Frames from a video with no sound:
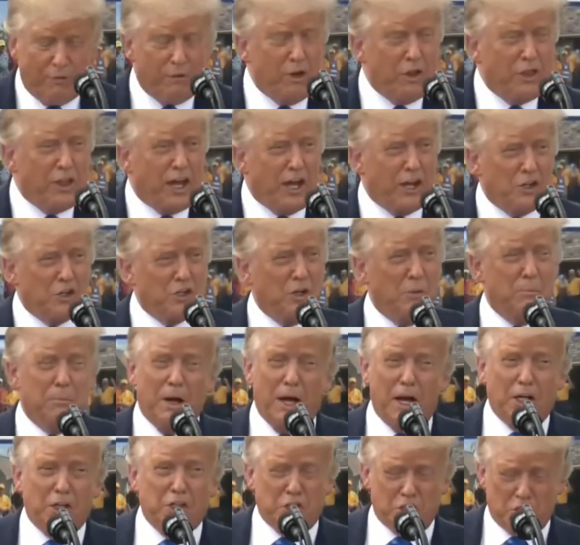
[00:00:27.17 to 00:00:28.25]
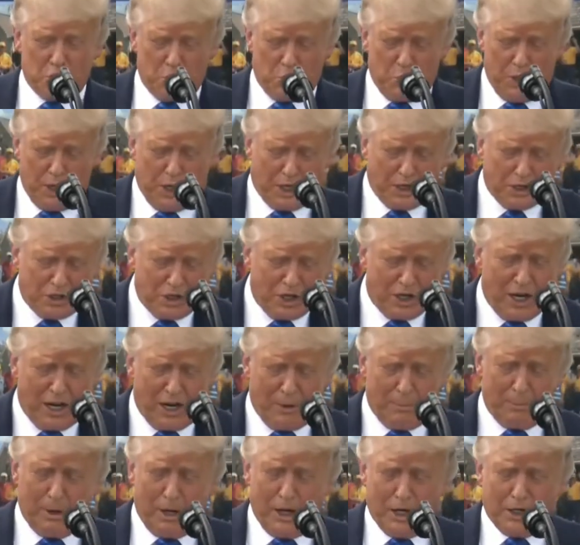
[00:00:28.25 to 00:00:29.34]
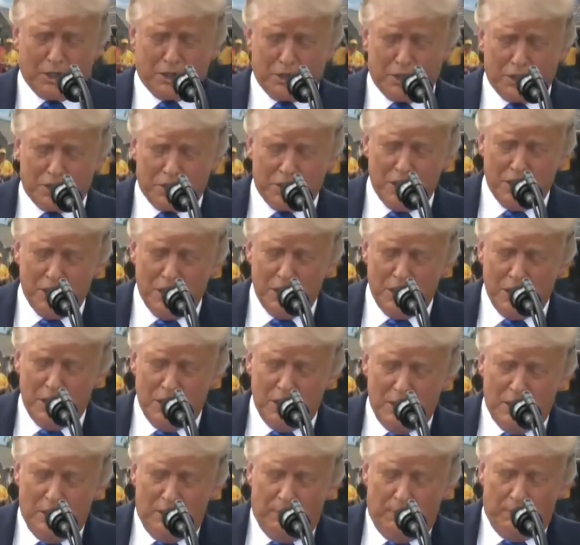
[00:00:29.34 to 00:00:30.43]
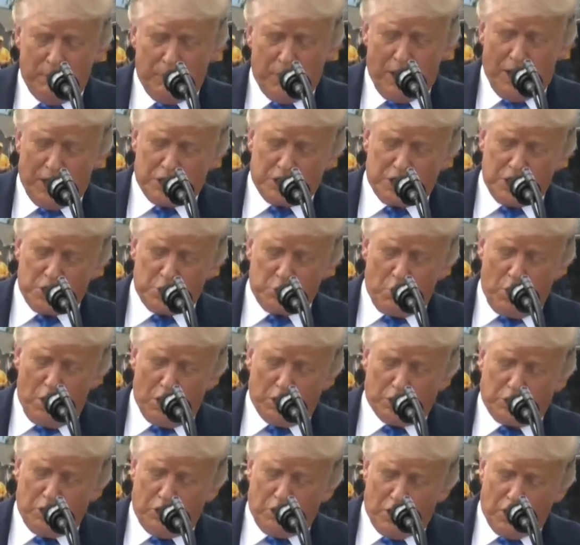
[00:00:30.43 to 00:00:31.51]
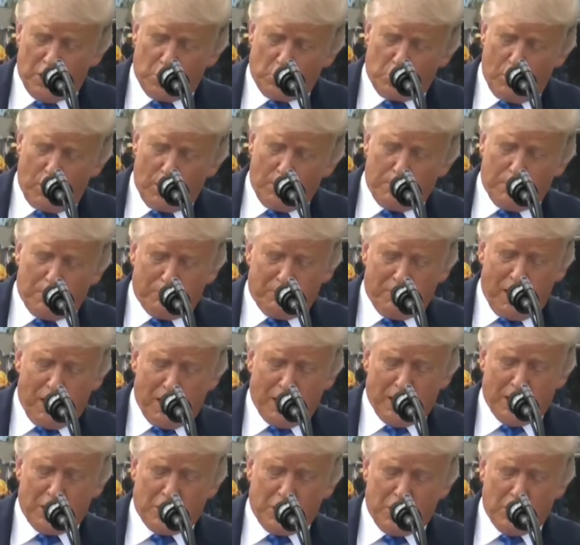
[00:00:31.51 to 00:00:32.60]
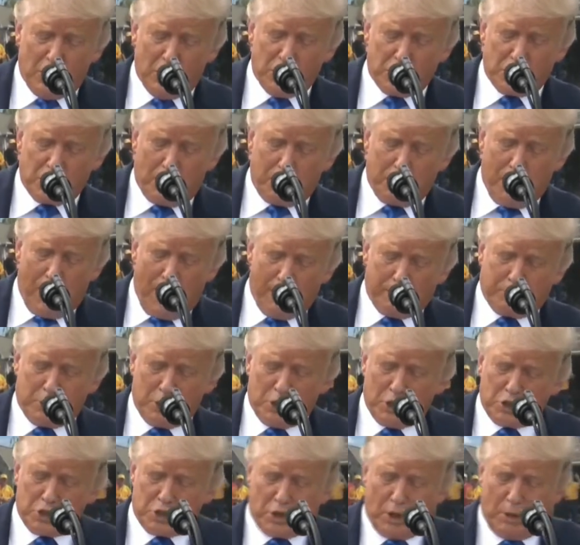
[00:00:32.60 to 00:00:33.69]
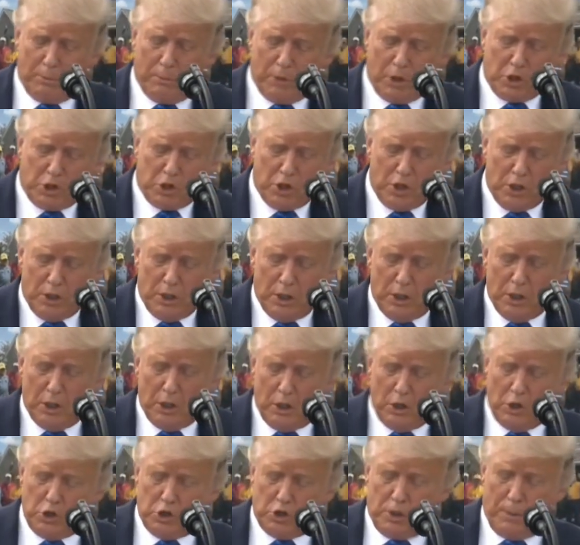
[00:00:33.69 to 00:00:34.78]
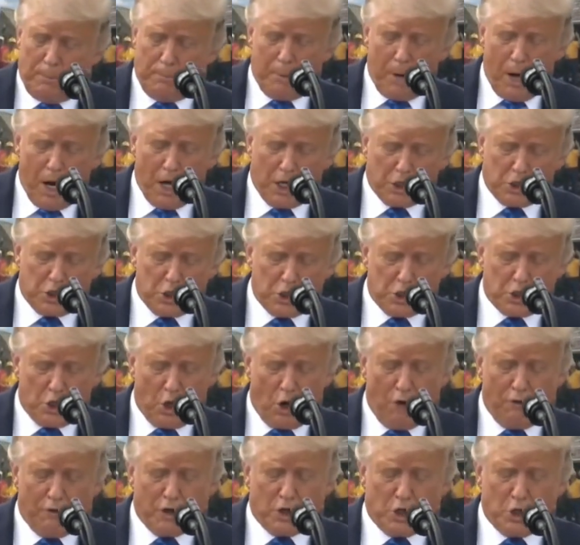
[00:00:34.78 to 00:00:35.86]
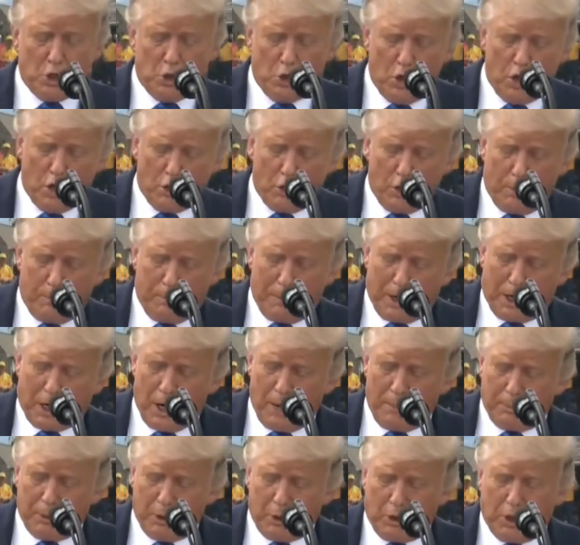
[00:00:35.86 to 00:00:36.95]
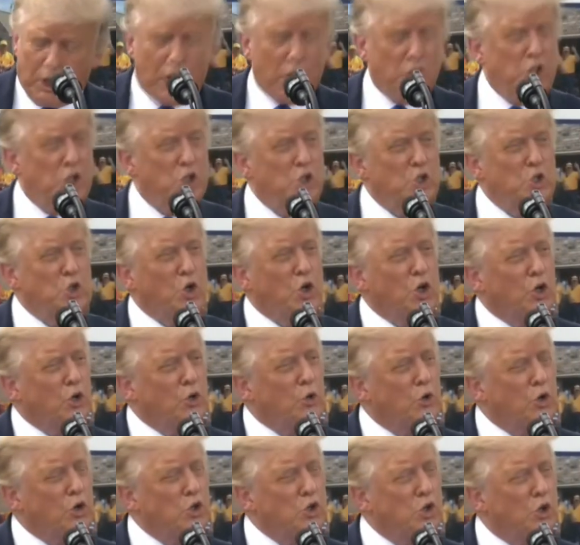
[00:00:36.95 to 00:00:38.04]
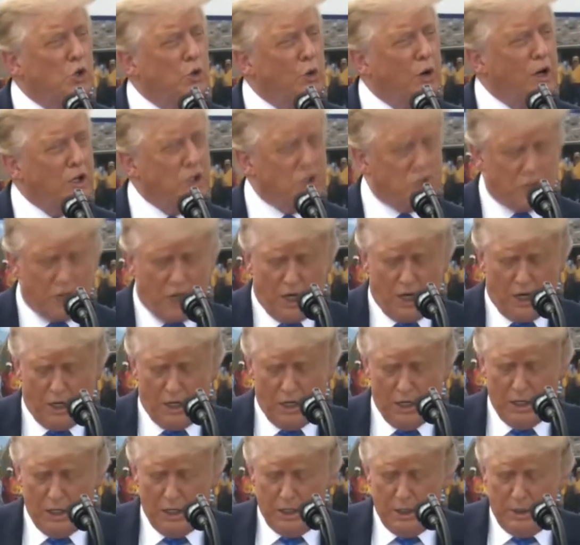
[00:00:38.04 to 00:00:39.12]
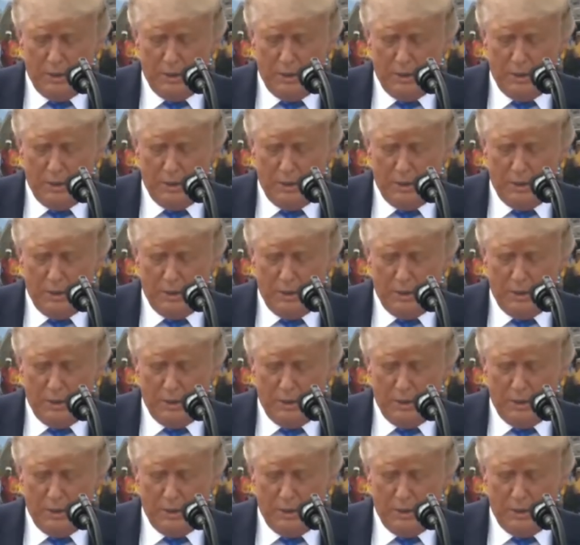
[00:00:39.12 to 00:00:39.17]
7,000 boxes a week is a lot of boxes. Thanks as well to the incredible volunteers at Baptist Sun Mission, who ship boxes to over 200 pickup locations all across your great state.